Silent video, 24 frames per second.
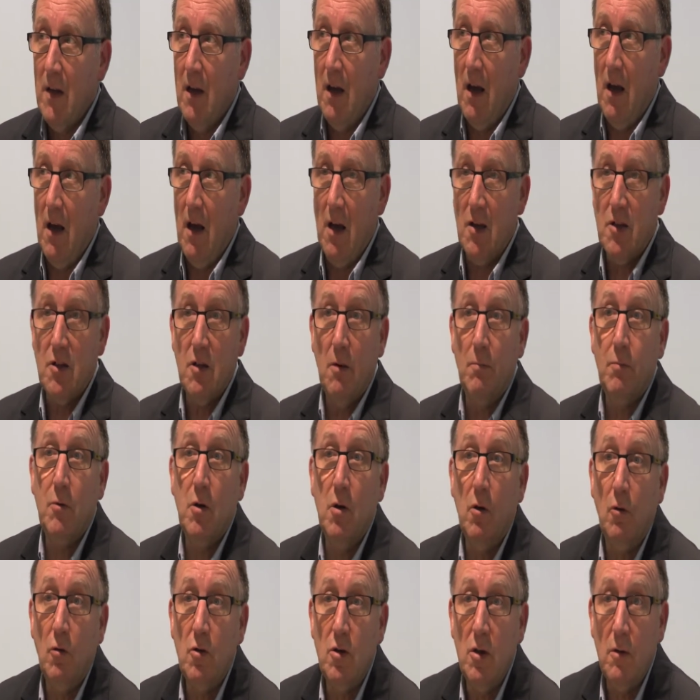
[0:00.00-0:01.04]

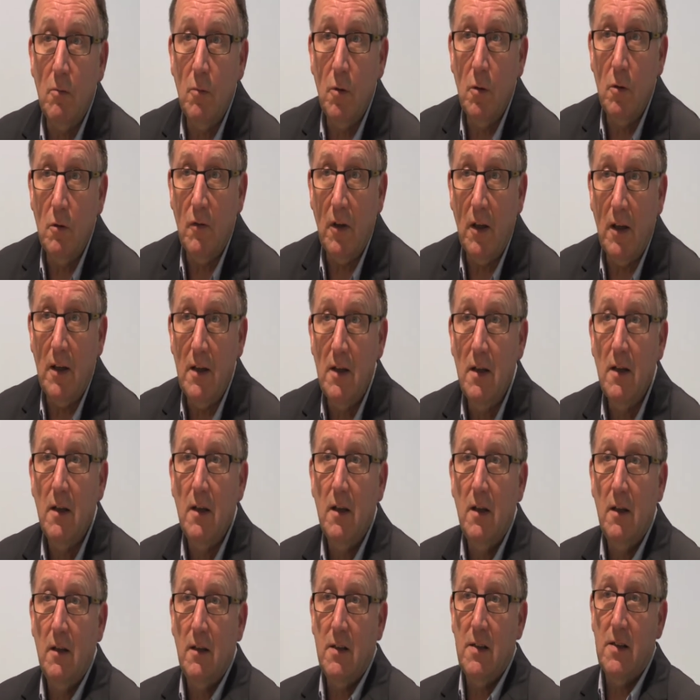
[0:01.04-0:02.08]
subculture movie
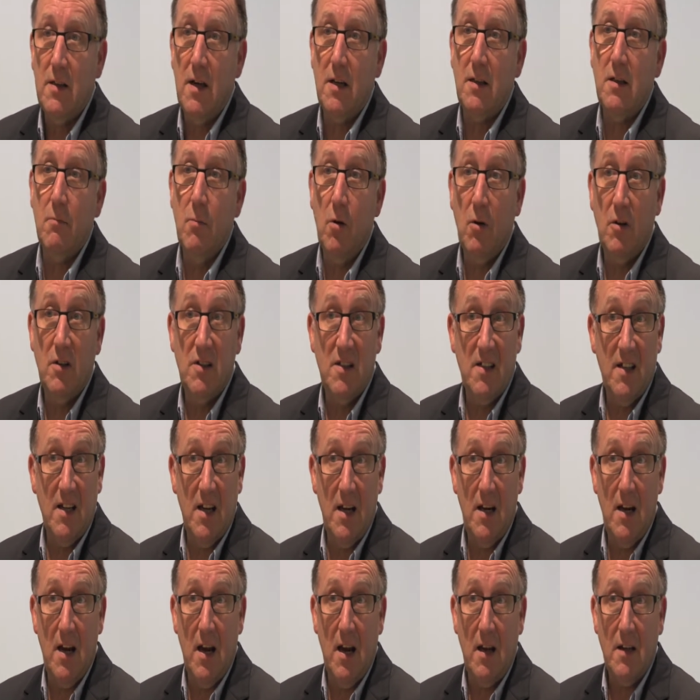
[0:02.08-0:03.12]
set amongst
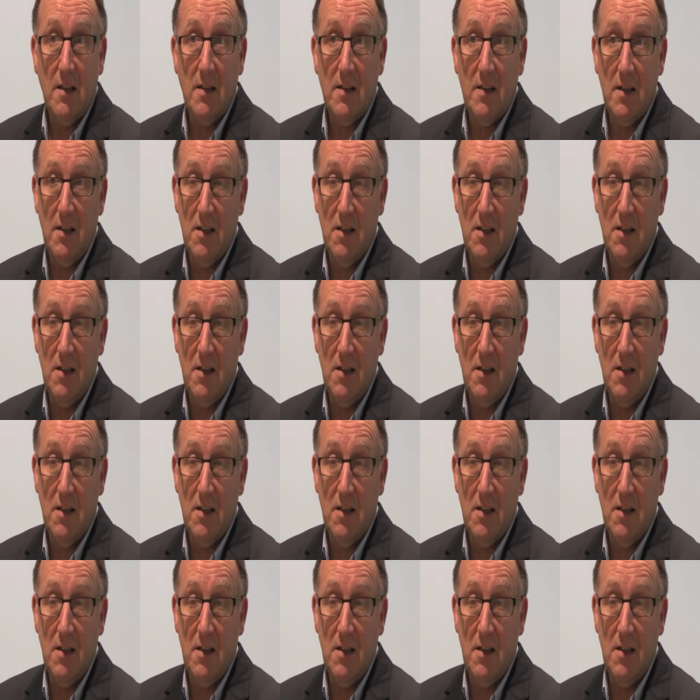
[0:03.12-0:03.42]
skinheads.